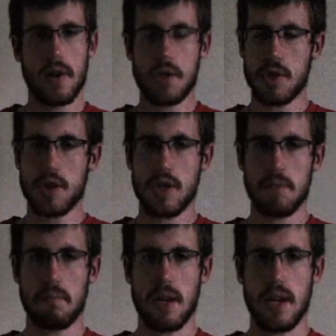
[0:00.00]
to
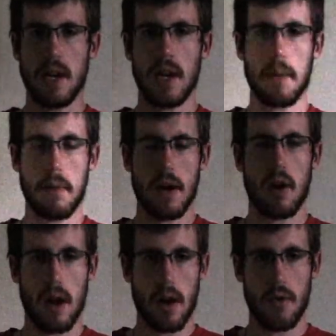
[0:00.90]
just be a
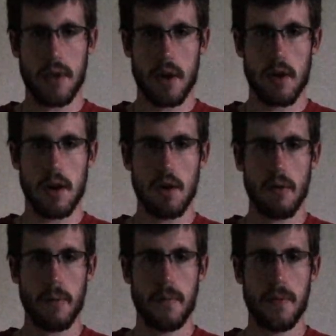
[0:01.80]
better, healthier
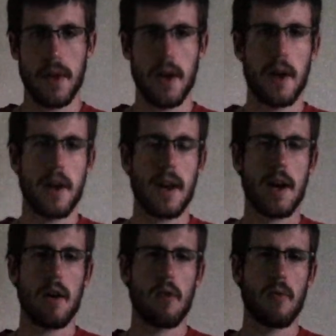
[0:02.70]
you.
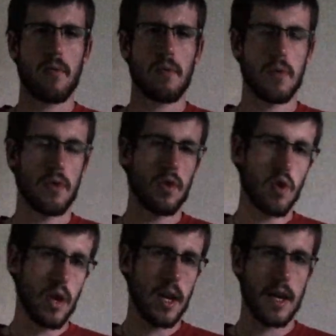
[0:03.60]
Now,
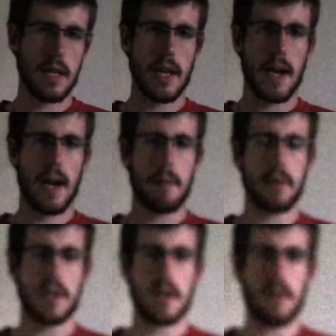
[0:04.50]
looking at the app
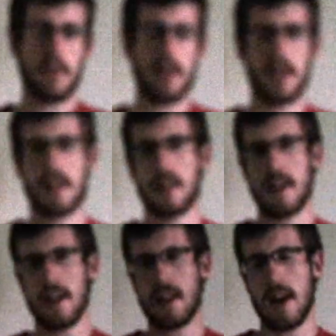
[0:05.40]
and stuff, I think
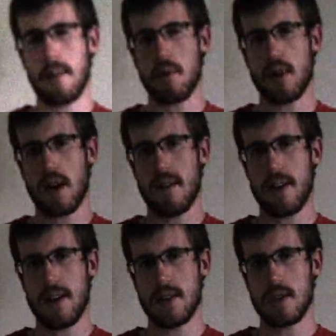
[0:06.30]
that Apple kind of
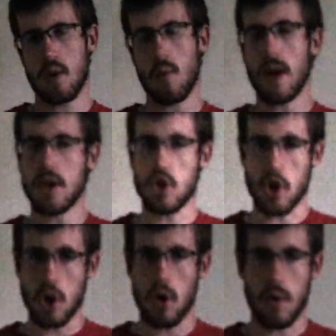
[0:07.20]
has a ways
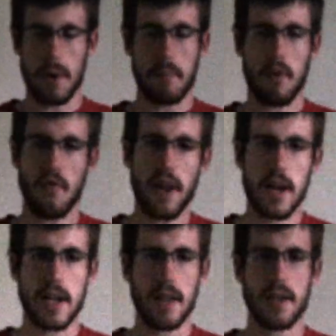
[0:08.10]
to go in
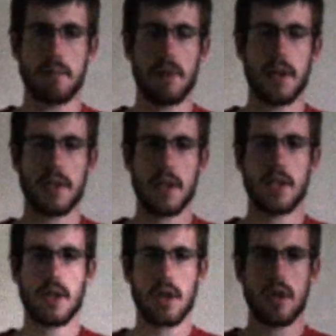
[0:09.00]
perfecting this, but it's
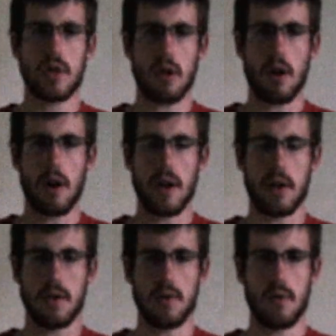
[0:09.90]
a good start
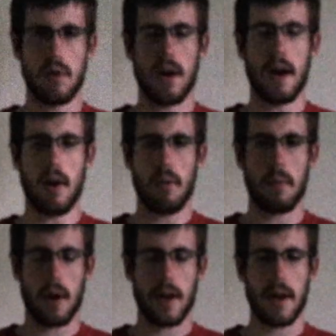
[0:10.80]
into the health
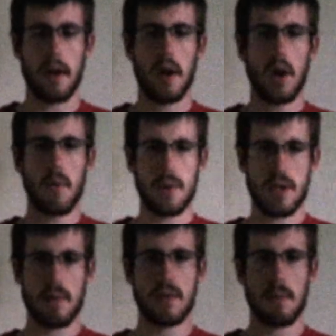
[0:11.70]
market, which
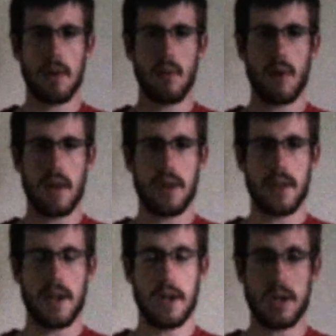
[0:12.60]
seems to be the way that
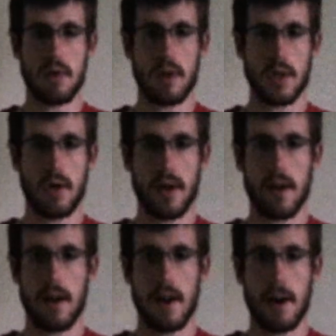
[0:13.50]
the industry is going
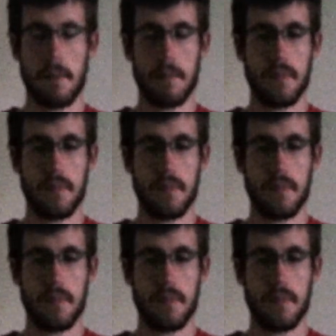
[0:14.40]
right now.